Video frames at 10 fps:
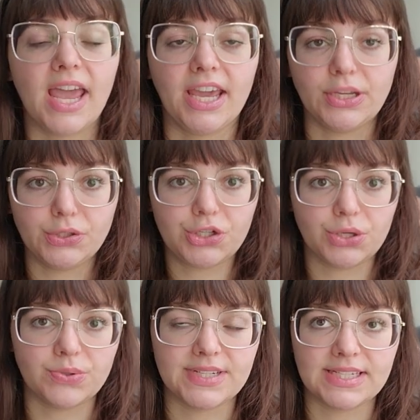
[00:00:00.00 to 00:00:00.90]
a
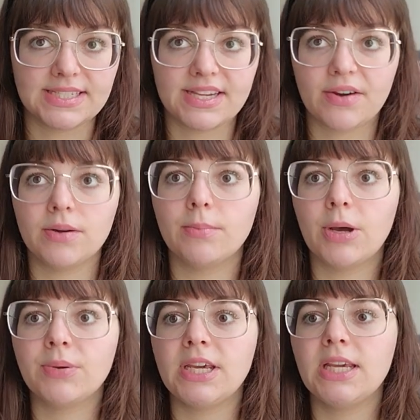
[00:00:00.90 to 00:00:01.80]
choosing
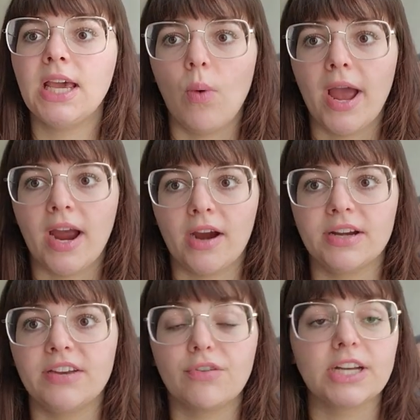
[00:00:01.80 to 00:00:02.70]
ceremony where
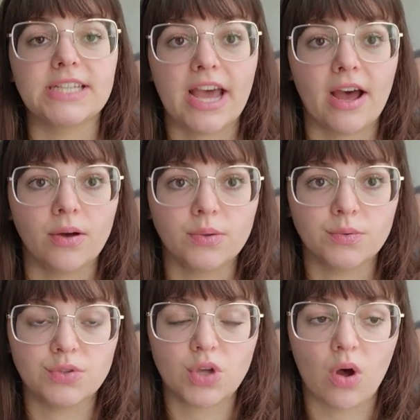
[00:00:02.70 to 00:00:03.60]
different towns